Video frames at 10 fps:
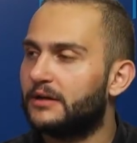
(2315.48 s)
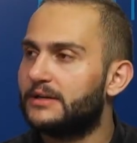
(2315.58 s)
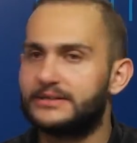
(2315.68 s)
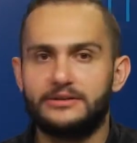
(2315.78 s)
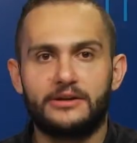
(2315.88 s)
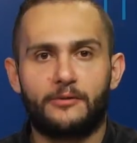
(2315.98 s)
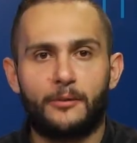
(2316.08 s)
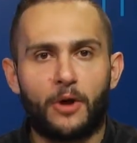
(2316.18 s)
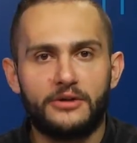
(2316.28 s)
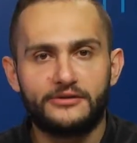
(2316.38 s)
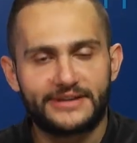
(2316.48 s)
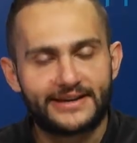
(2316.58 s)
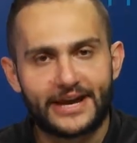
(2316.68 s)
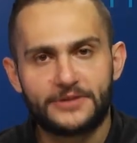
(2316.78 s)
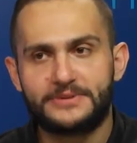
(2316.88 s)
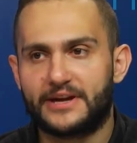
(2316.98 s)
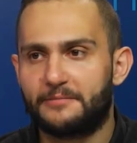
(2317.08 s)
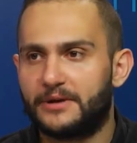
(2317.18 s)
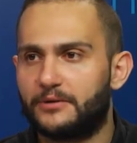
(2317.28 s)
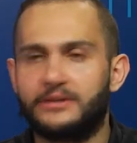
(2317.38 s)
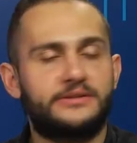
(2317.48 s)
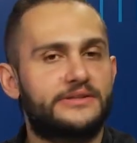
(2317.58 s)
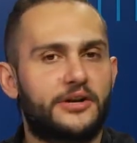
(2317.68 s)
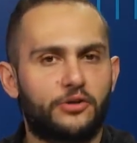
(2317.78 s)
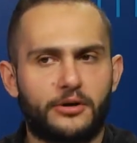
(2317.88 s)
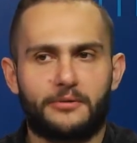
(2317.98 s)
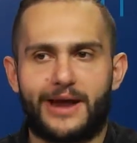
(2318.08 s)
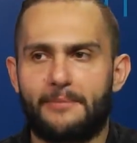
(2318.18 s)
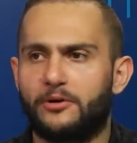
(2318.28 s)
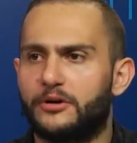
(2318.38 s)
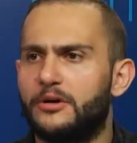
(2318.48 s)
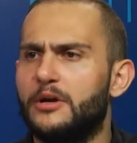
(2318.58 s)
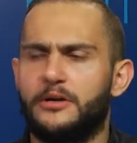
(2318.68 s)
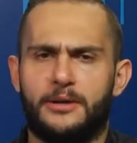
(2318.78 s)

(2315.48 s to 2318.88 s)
seriously, from all those engagements I've been and start talking about AppLocker,